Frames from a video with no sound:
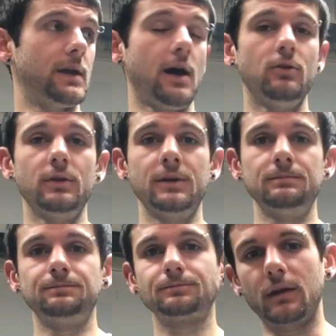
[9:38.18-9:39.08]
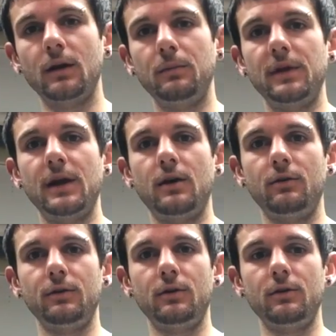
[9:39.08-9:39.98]
outlet and come
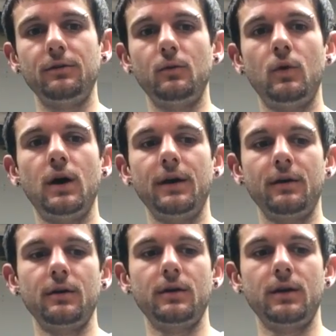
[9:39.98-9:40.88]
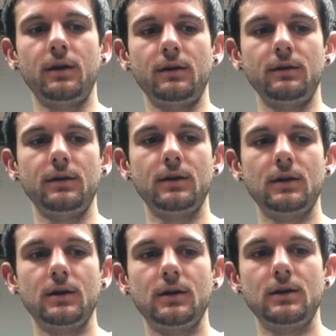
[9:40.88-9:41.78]
down on the wire and
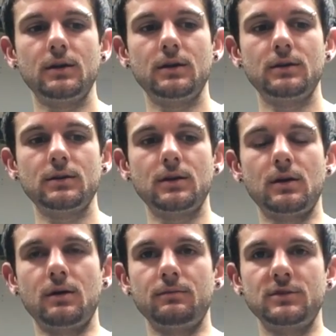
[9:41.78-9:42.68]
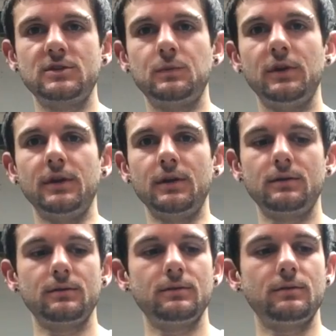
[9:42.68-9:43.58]
split
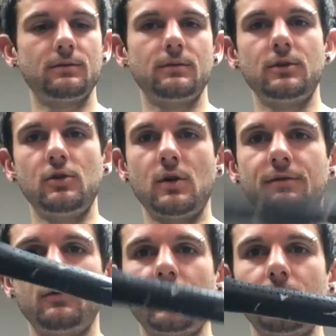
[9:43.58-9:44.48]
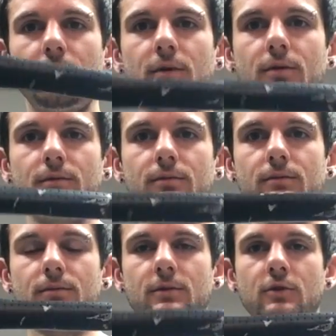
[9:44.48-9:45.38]
it, you have the rubber
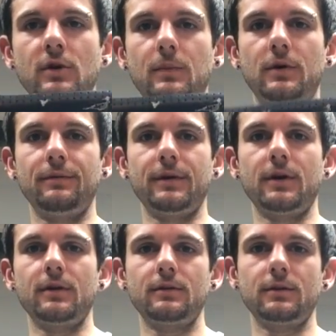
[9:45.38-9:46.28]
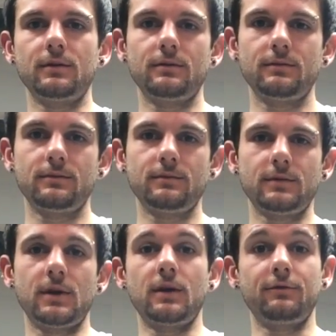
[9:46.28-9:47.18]
grip on there.
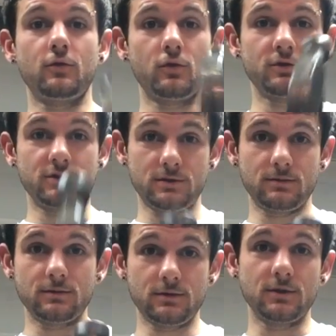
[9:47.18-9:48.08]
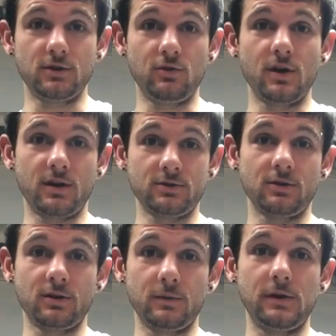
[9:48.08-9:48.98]
And of course, you guys are
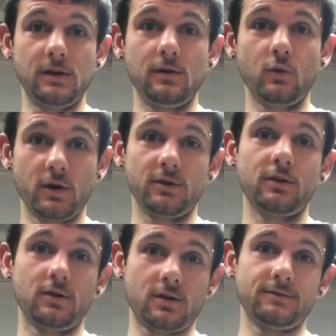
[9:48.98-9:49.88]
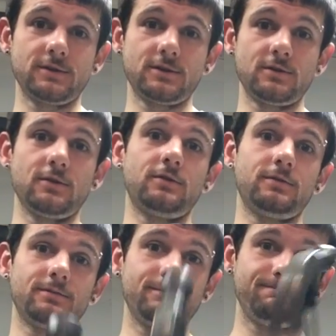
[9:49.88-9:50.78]
going to be wearing your gloves too,
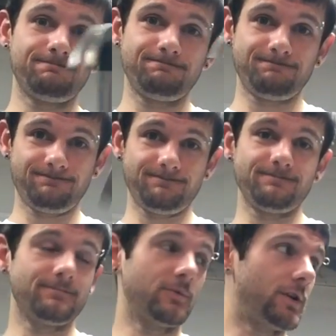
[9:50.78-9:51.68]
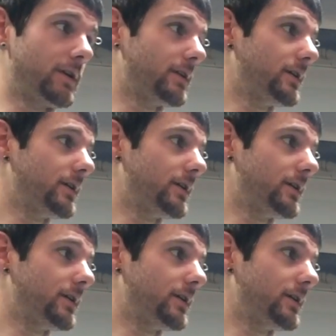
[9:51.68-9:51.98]
right?